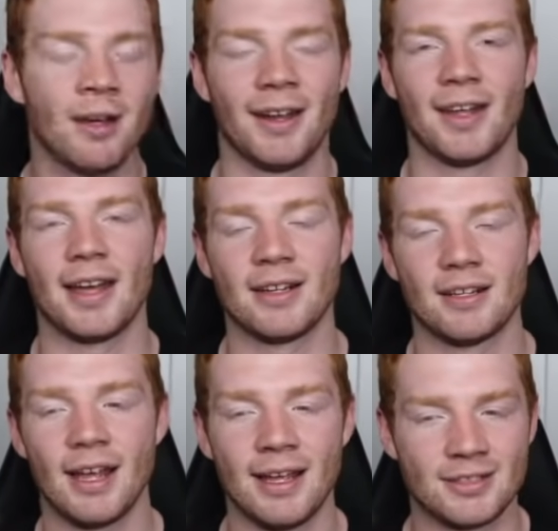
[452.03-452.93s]
Okay, it,
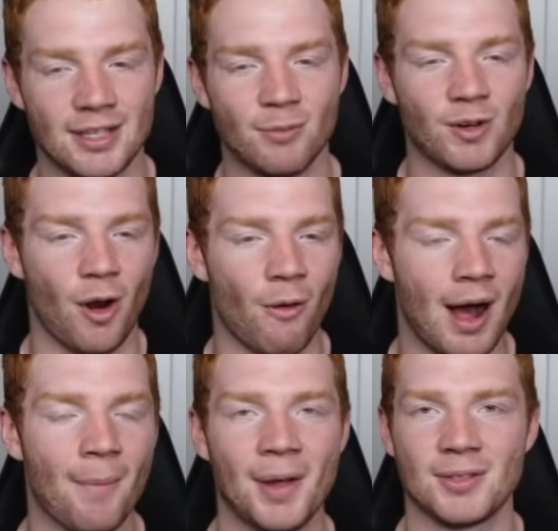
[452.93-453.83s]
it didn't go
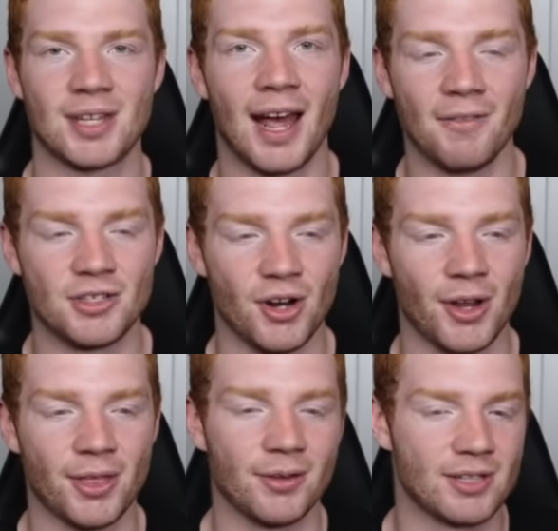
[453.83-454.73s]
up. It was kind of a
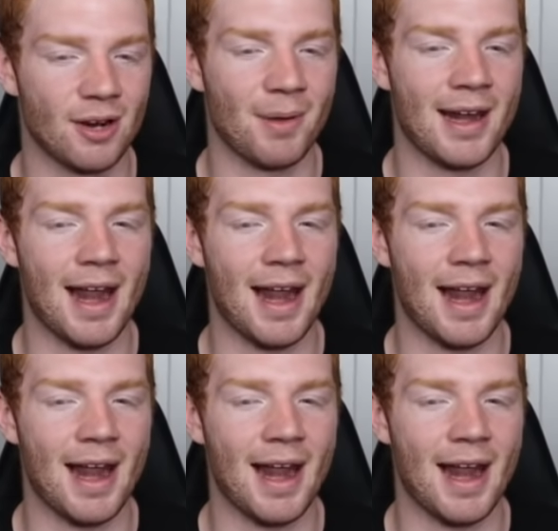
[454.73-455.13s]
joke that it was going to be an